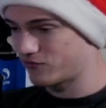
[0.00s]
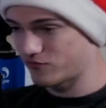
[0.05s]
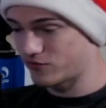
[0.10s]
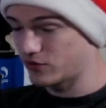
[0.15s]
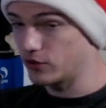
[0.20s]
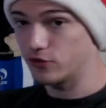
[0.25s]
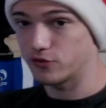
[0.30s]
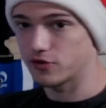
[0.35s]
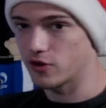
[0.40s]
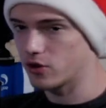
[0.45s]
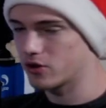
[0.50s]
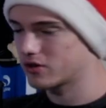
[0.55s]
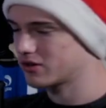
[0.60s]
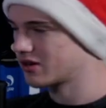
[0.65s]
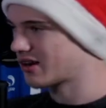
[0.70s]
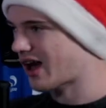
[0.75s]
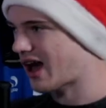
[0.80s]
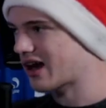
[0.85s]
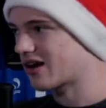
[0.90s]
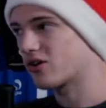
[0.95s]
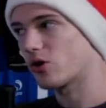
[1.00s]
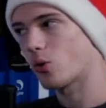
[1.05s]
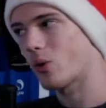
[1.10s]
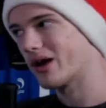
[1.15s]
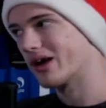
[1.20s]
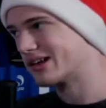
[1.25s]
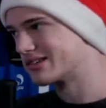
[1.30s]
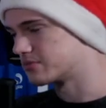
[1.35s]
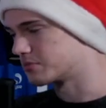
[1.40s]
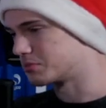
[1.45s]
Phil Foden, I don't know why
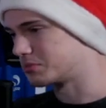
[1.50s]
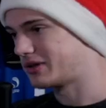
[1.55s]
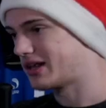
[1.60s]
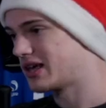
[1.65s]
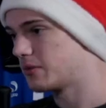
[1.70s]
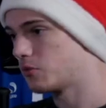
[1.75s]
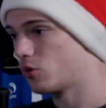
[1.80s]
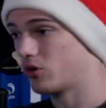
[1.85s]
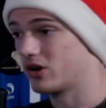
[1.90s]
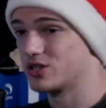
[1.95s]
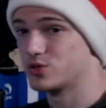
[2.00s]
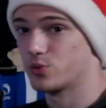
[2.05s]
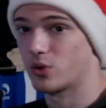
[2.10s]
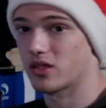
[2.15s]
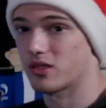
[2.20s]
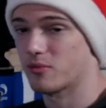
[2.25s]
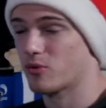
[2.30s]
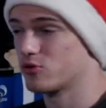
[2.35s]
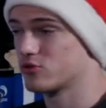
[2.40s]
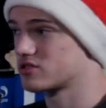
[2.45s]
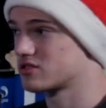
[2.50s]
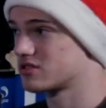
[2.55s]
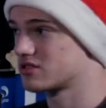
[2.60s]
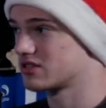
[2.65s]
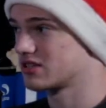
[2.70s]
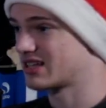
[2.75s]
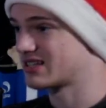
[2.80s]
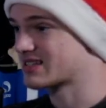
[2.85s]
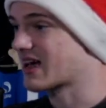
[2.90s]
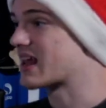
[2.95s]
he doesn't play more. He's one of the most
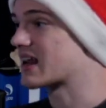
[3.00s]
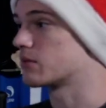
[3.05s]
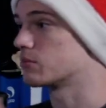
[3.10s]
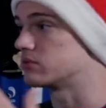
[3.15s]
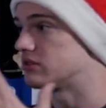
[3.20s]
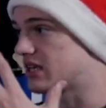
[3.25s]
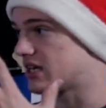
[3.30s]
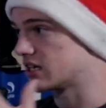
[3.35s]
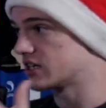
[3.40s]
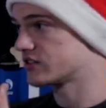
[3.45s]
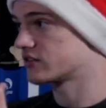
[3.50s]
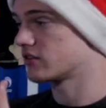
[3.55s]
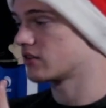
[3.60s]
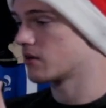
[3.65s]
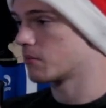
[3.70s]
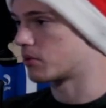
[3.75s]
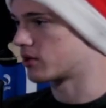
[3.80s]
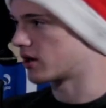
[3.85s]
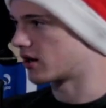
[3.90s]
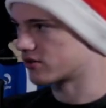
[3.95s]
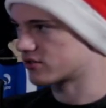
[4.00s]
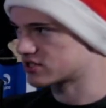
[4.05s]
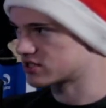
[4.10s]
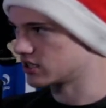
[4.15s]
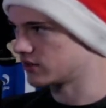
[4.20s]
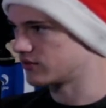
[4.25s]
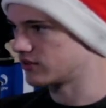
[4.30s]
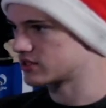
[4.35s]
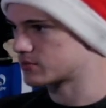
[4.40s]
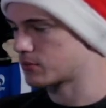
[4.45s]
exciting players for them. Bernardo
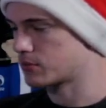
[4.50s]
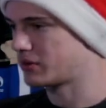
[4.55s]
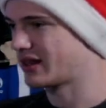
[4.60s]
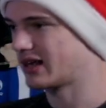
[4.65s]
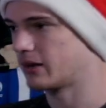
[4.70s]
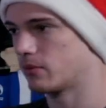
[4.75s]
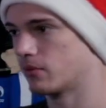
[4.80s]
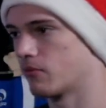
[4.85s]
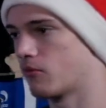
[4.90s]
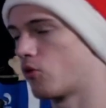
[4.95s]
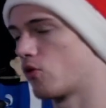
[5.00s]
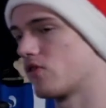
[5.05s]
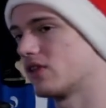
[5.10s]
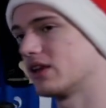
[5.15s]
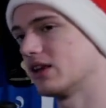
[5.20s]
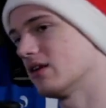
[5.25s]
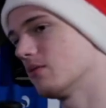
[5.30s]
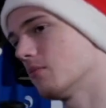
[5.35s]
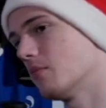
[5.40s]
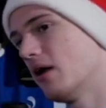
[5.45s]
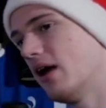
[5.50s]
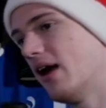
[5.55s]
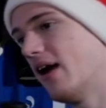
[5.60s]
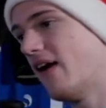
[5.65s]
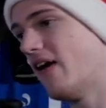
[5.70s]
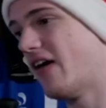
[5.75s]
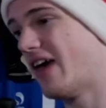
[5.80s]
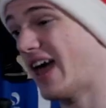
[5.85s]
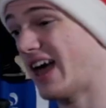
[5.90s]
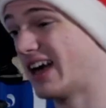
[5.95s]
Silva has been playing a bit more than him,
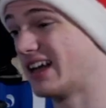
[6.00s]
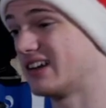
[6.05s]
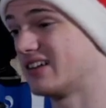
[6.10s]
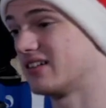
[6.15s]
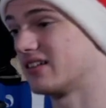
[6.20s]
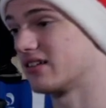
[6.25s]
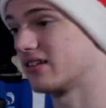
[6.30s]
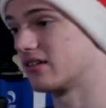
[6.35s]
and